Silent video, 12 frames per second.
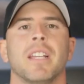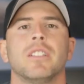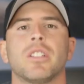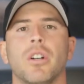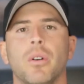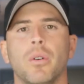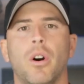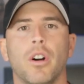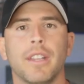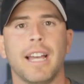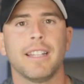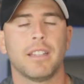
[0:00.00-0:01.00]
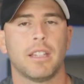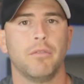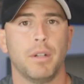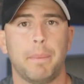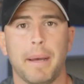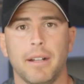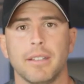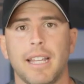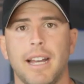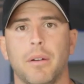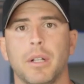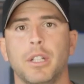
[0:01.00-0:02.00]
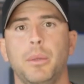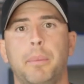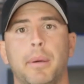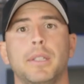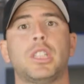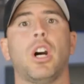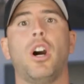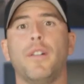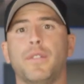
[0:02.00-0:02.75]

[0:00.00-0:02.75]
So on that repel tower, you push off,